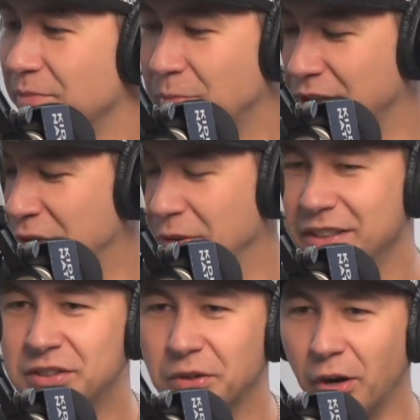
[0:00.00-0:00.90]
but doing it
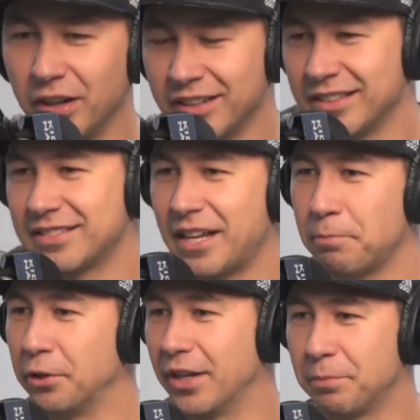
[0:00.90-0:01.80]
too hard and it's not
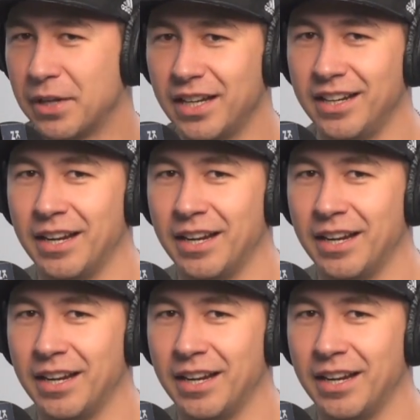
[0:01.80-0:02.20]
put up yet. And